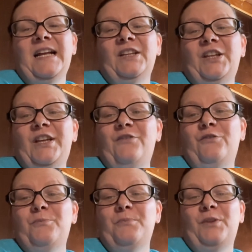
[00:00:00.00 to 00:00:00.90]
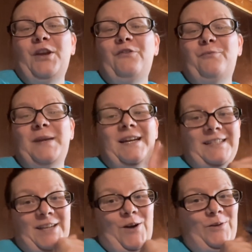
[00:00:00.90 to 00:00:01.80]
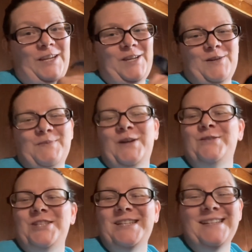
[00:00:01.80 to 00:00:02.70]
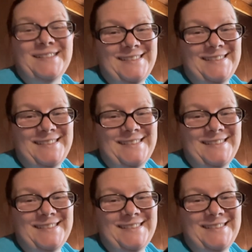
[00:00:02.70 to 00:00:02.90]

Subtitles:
leave me a doggy emoji.